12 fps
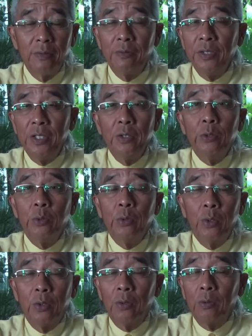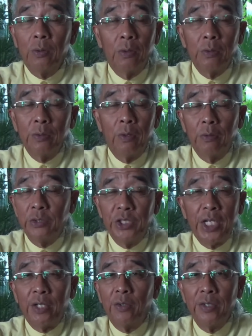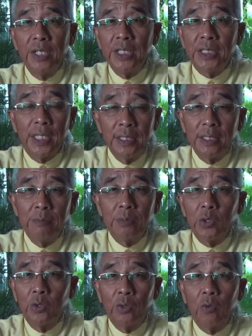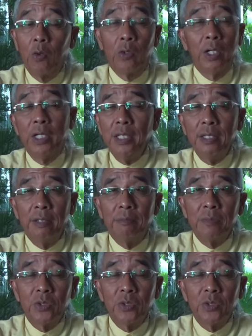renew or, or, or, check on these items or, or clean them.